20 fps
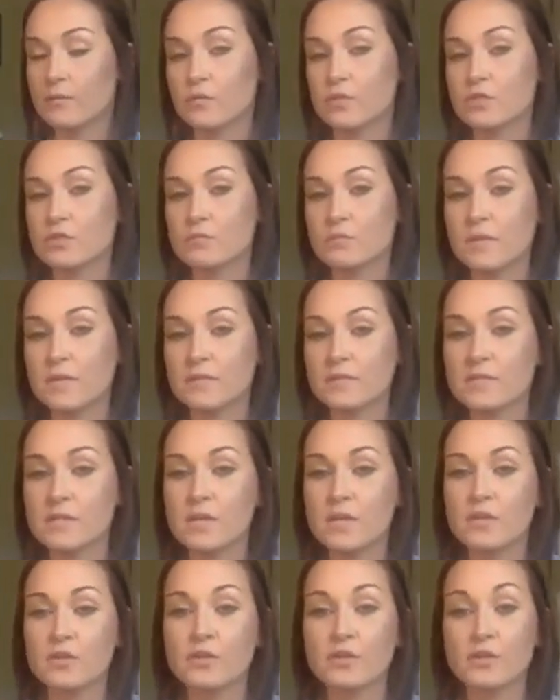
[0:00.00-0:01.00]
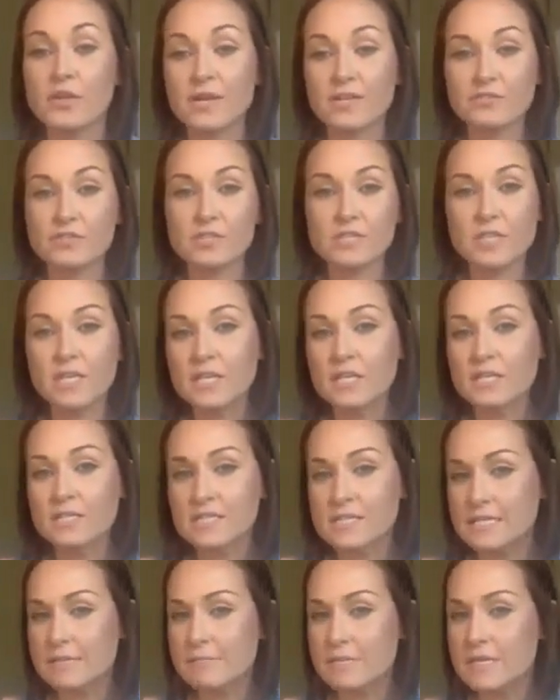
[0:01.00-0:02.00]
Which means you're not just getting
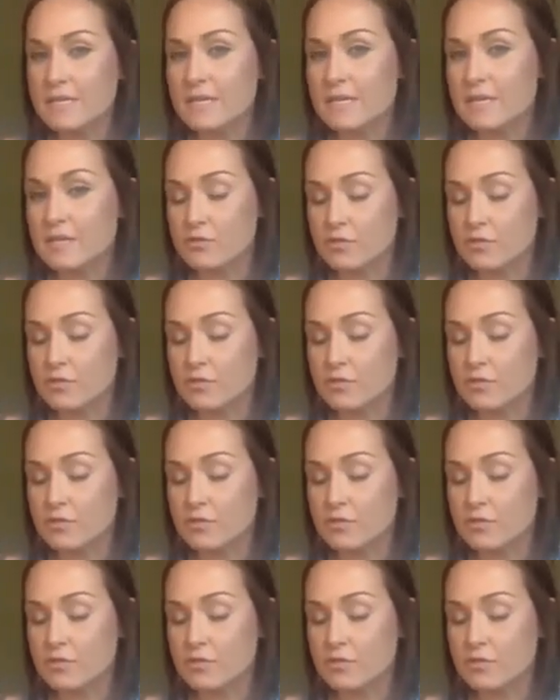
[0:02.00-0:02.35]
CBD,